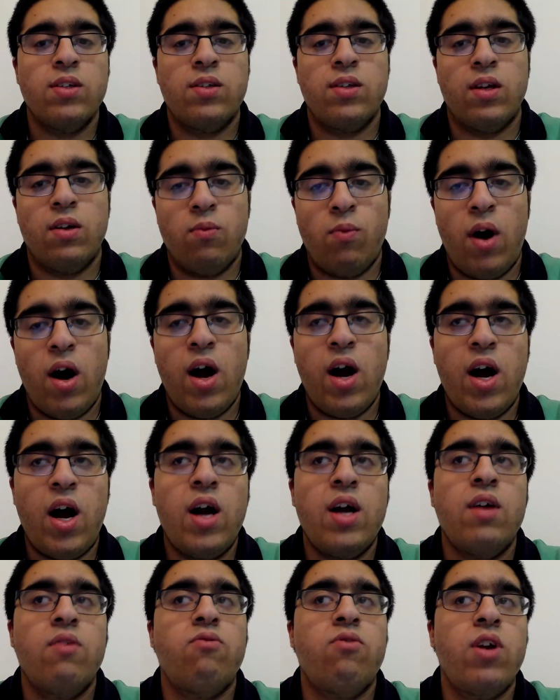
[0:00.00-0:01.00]
and why
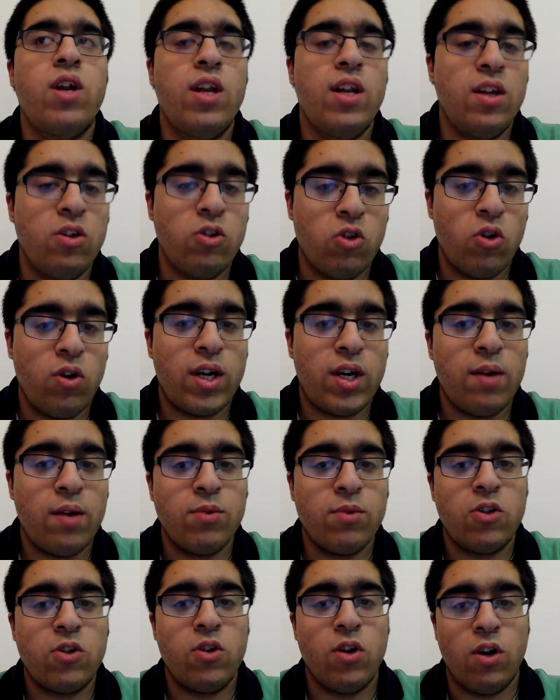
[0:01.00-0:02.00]
I really enjoy
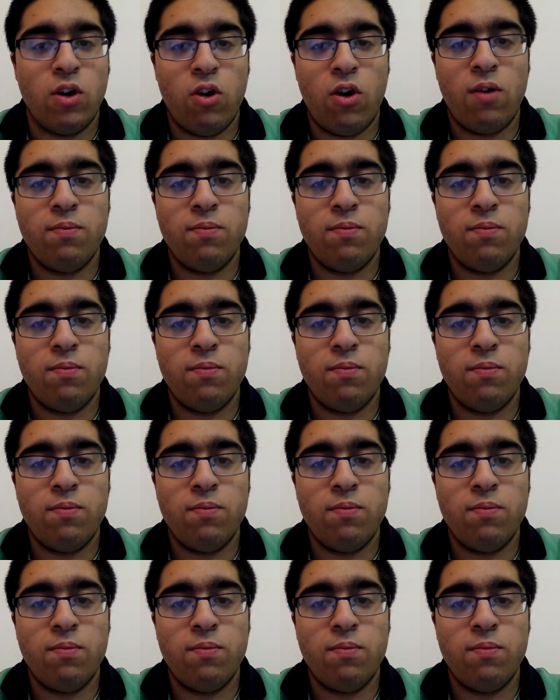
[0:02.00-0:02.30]
chemistry a lot.